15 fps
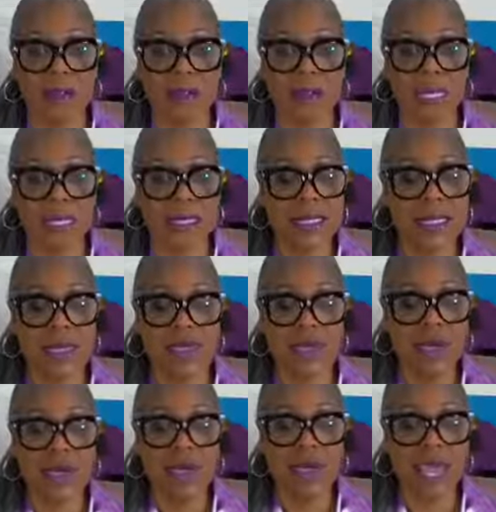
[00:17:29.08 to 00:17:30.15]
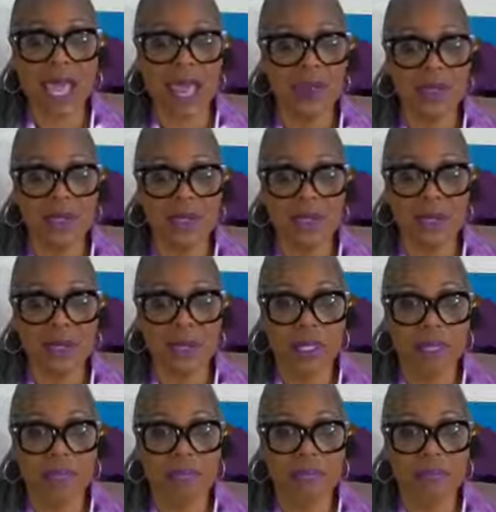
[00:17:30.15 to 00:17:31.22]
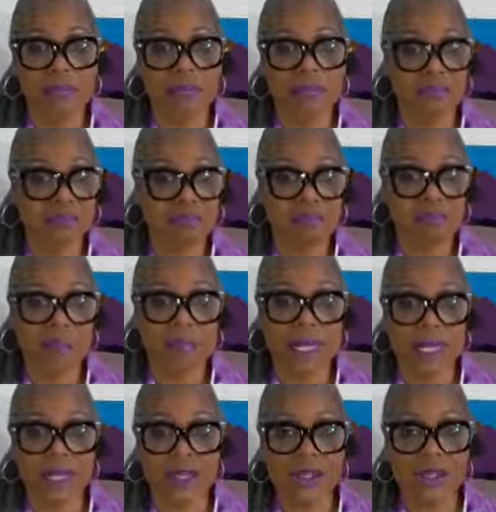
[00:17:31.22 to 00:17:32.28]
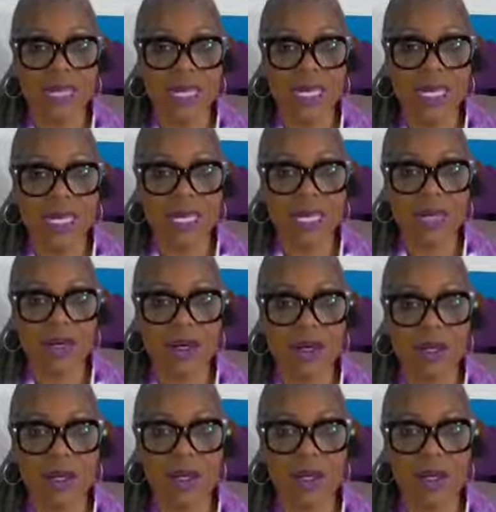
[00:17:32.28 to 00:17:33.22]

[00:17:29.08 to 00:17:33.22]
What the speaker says: As I said, you don't have to know it from the minute you get here.